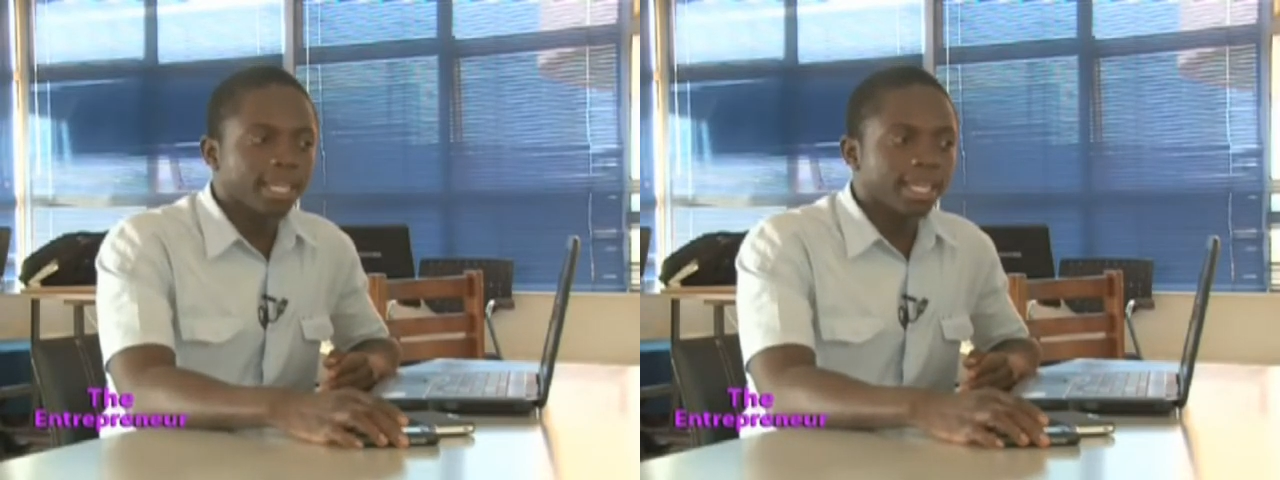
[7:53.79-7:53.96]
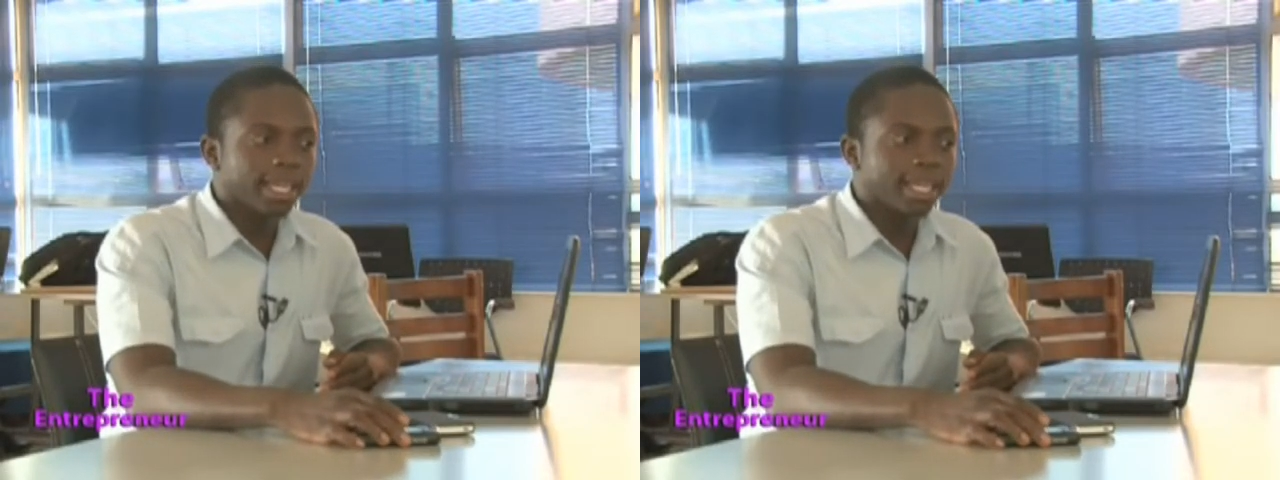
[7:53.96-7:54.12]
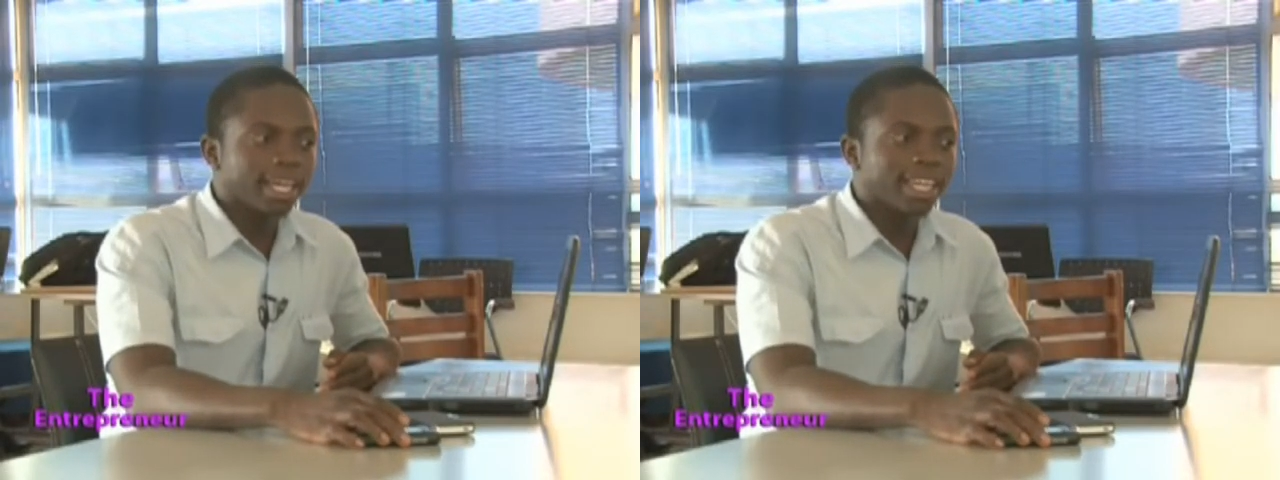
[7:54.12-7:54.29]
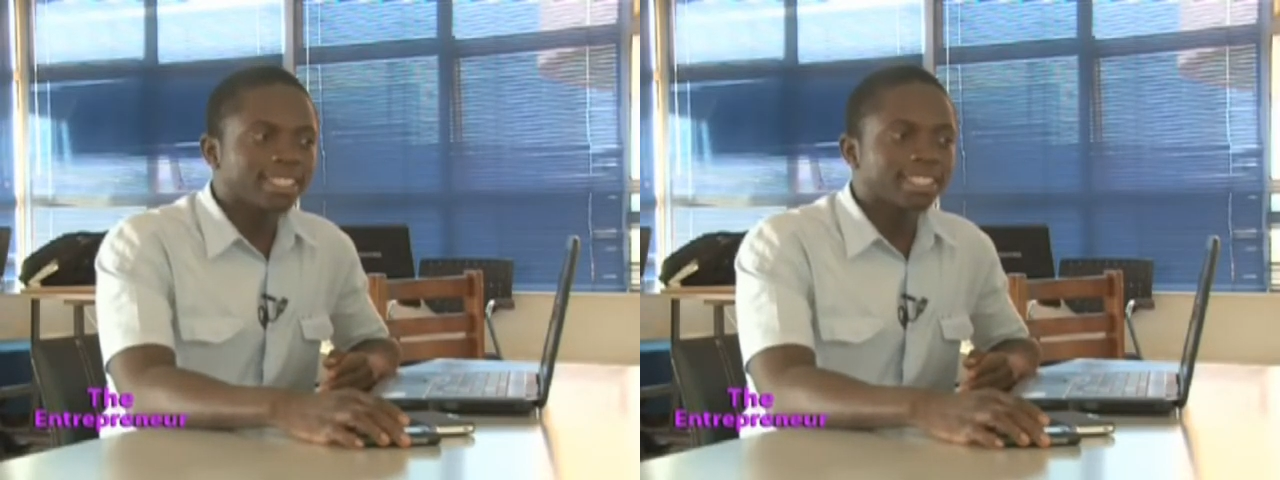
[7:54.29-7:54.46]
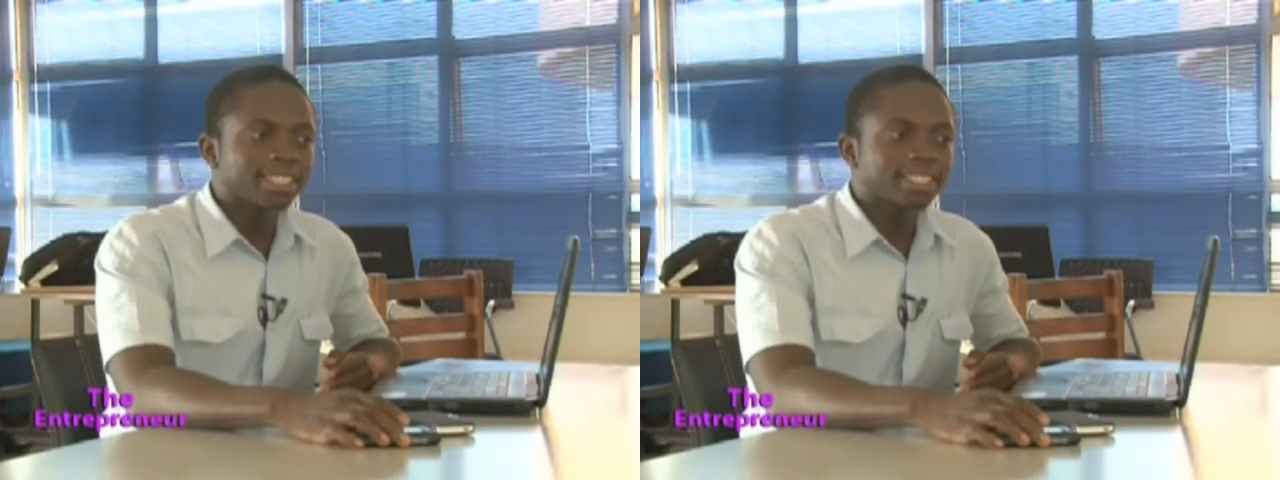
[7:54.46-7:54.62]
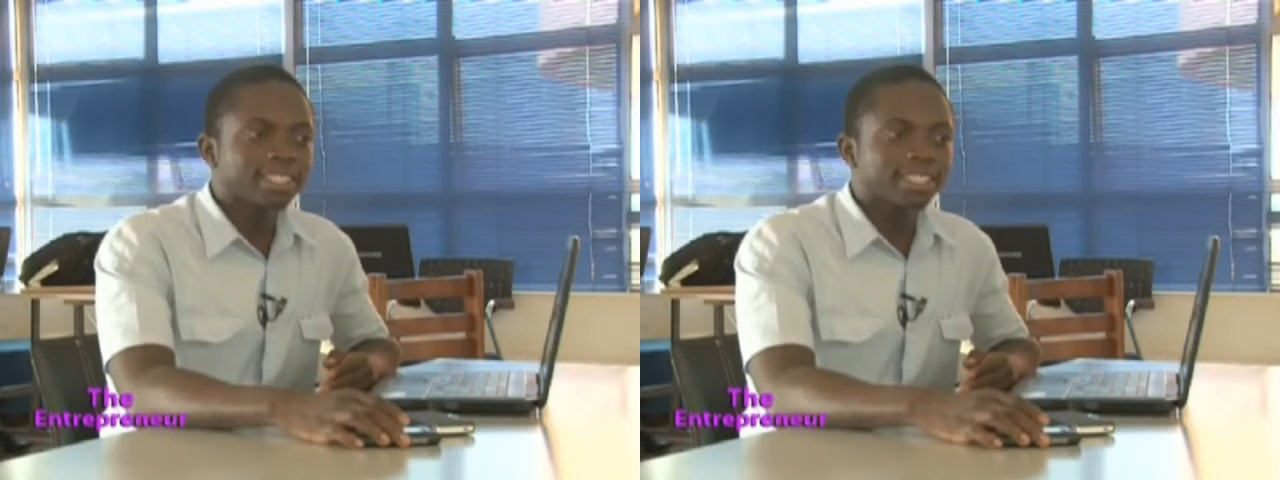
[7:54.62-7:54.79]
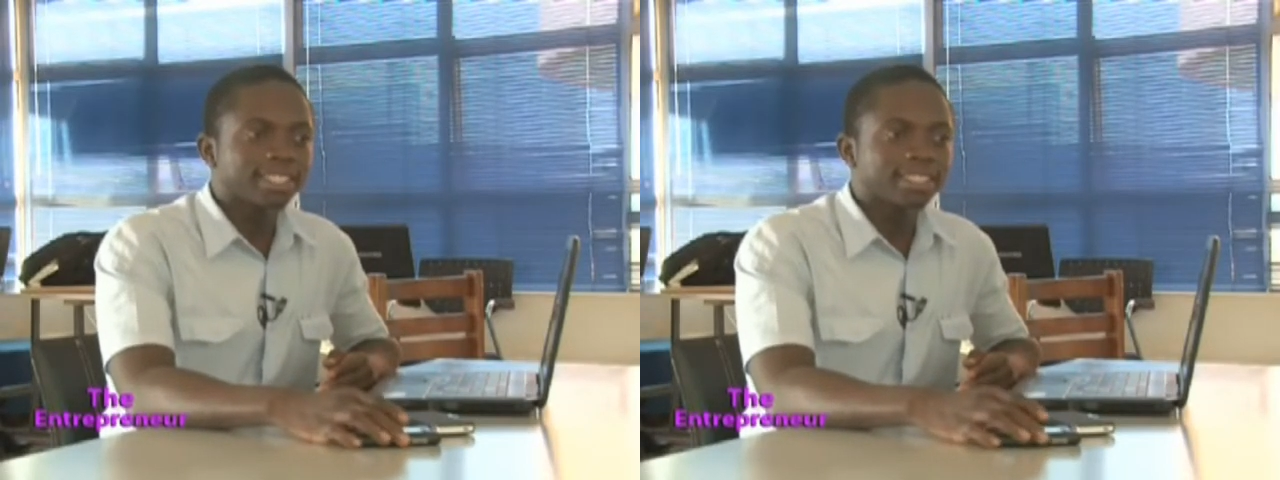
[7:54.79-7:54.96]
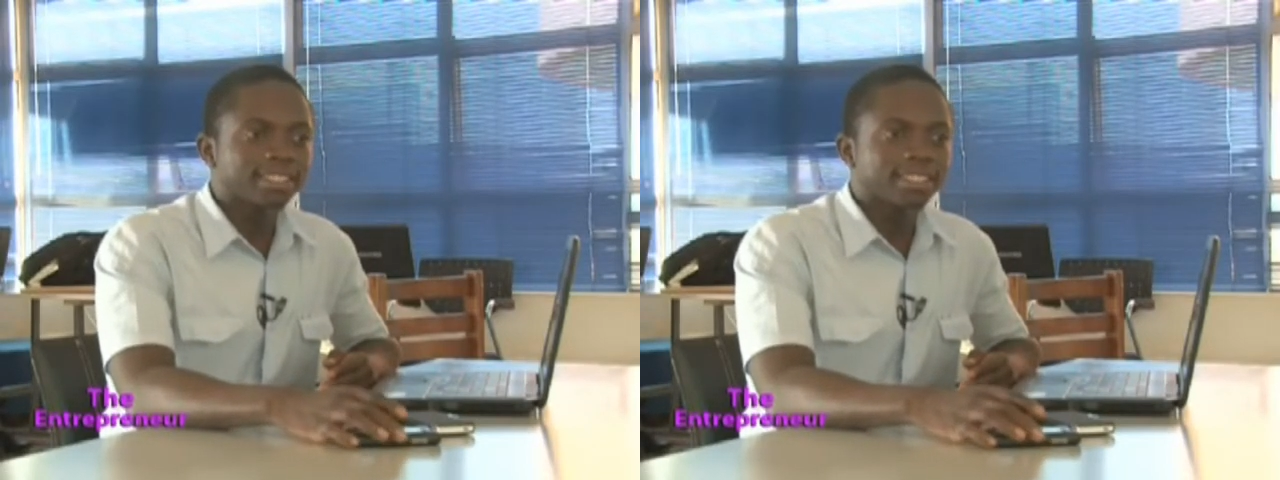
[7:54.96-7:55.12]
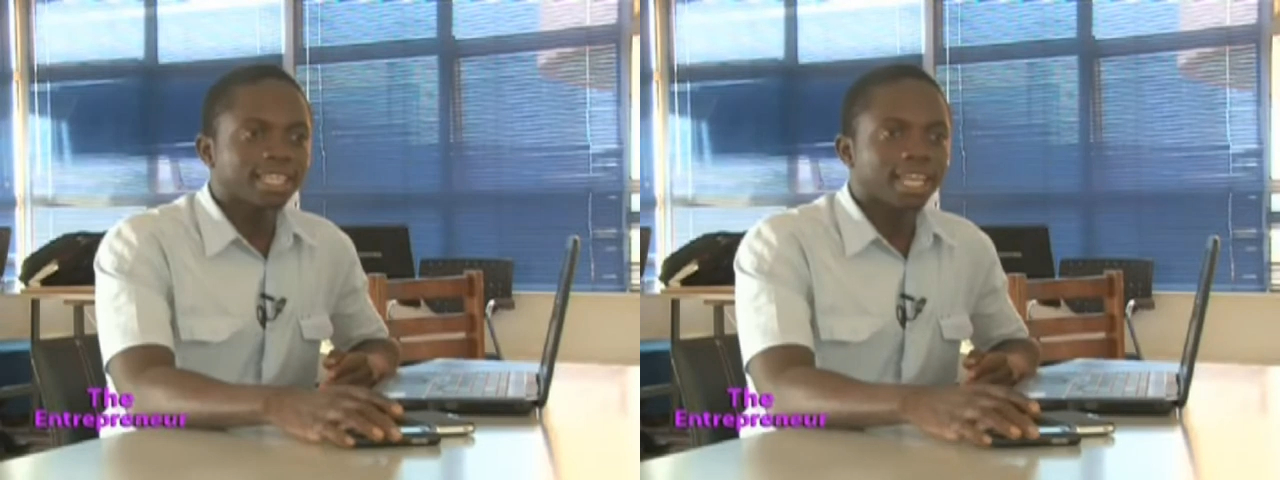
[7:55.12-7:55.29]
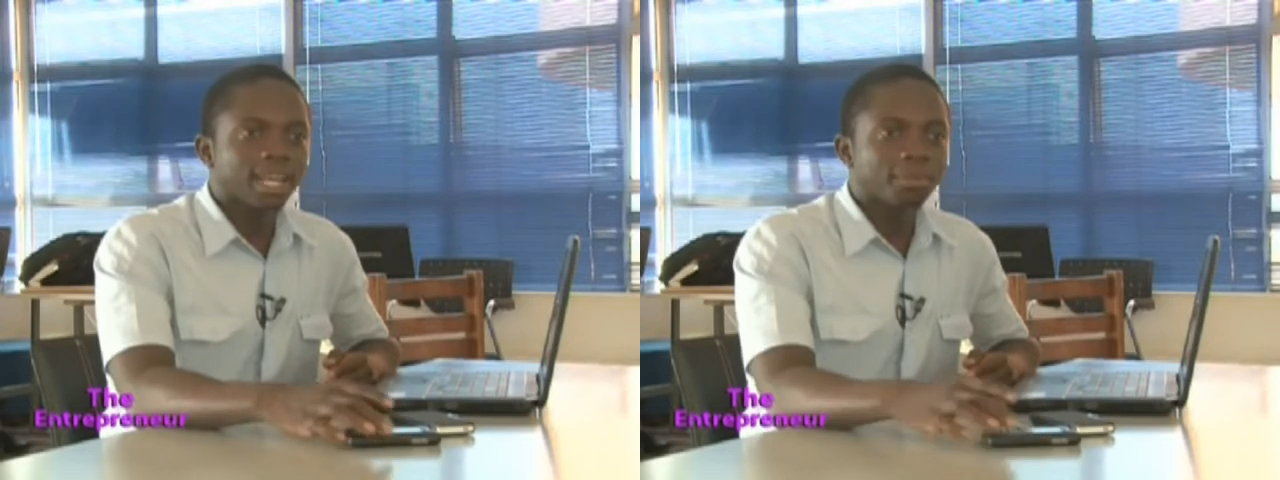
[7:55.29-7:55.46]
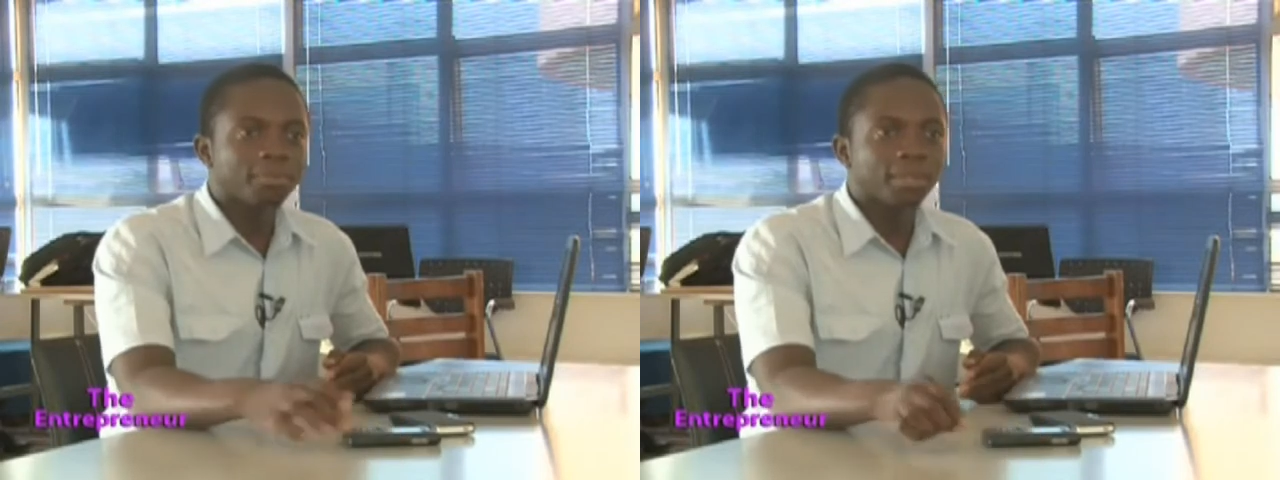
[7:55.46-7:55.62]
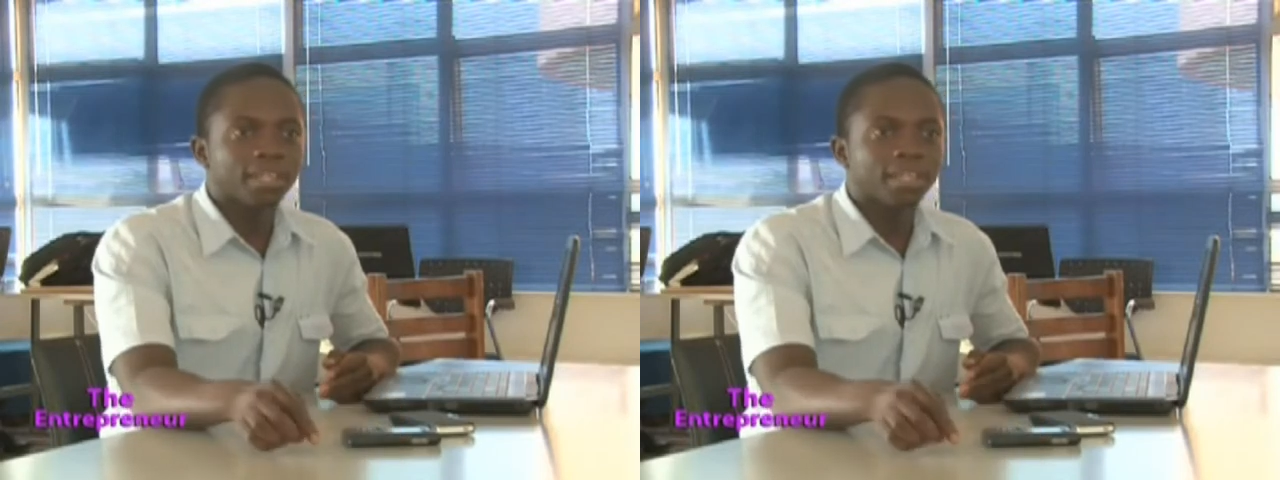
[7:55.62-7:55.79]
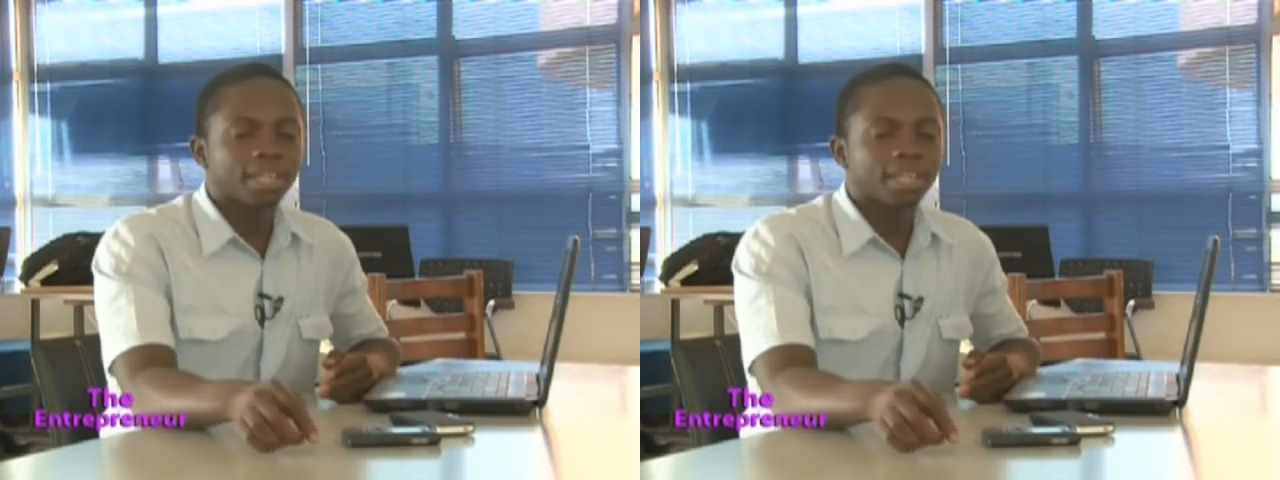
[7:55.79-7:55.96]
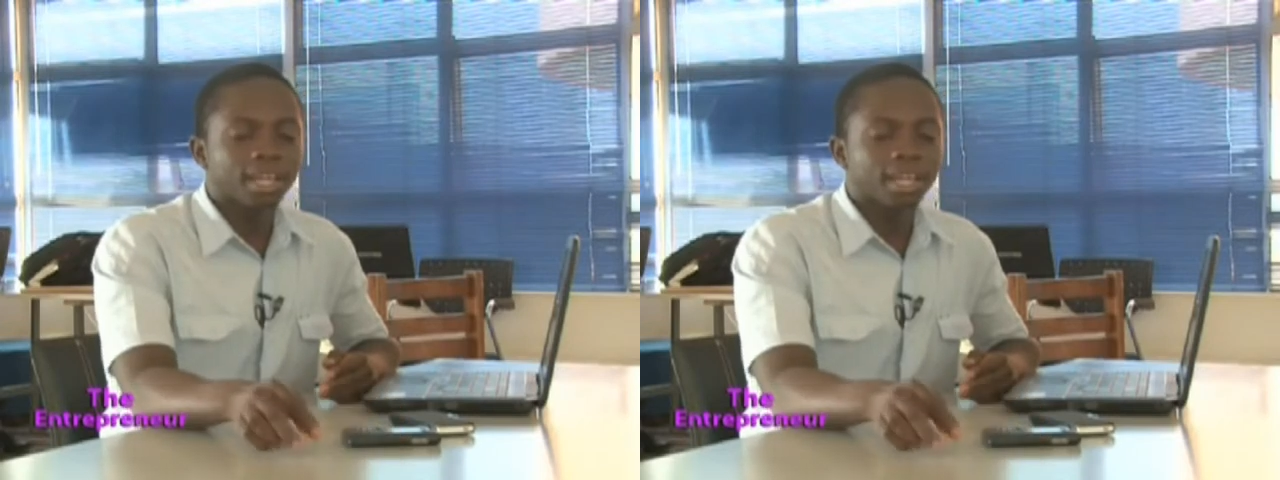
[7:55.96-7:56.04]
And ICT is helping